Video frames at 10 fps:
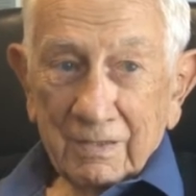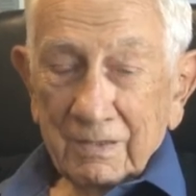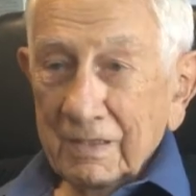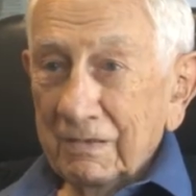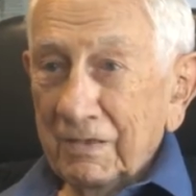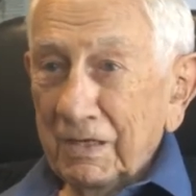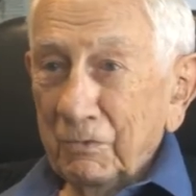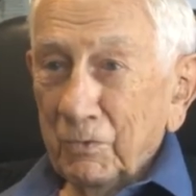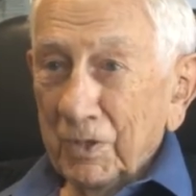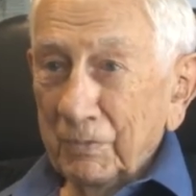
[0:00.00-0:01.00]
they, they
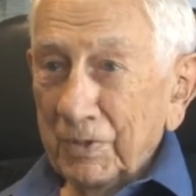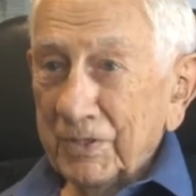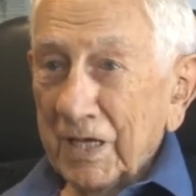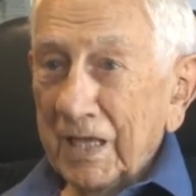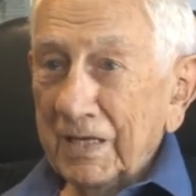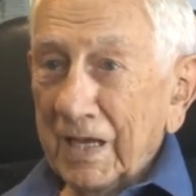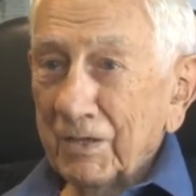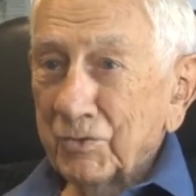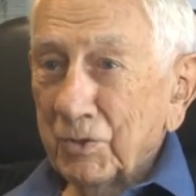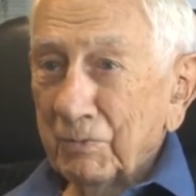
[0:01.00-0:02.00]
didn't want to be tied
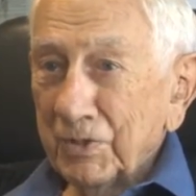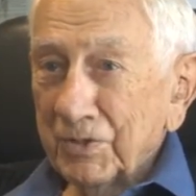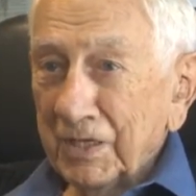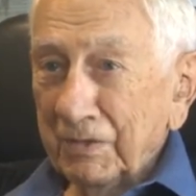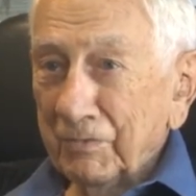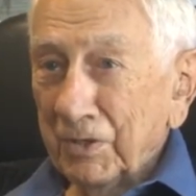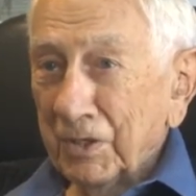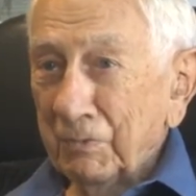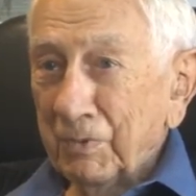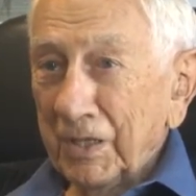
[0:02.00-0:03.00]
down so much. They kept all
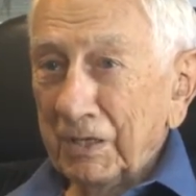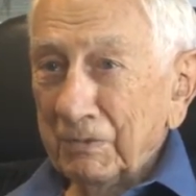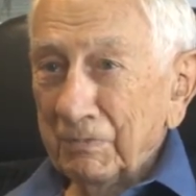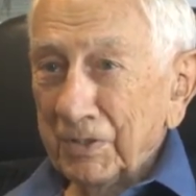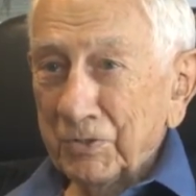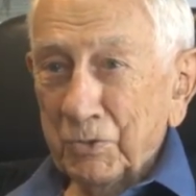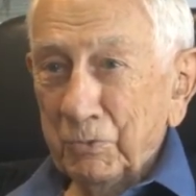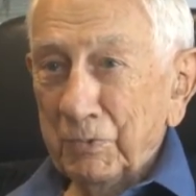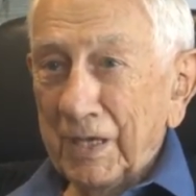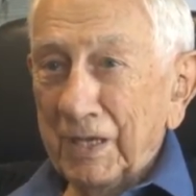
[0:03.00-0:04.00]
complaining, but it's
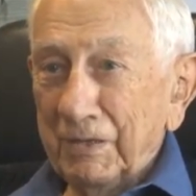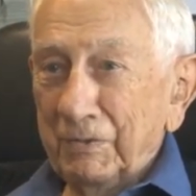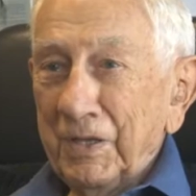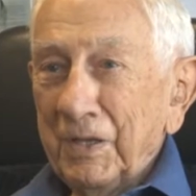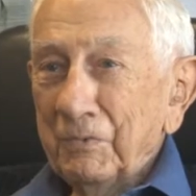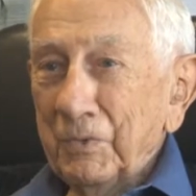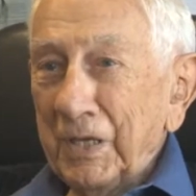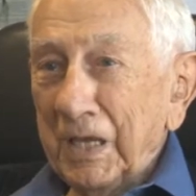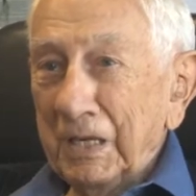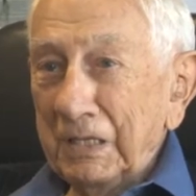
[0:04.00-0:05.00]
too bad. We
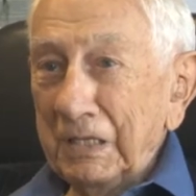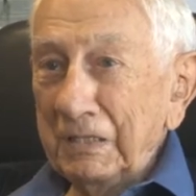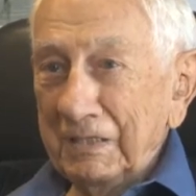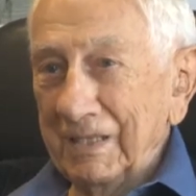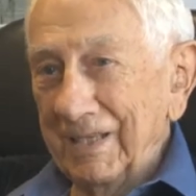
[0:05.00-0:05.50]
had to eat.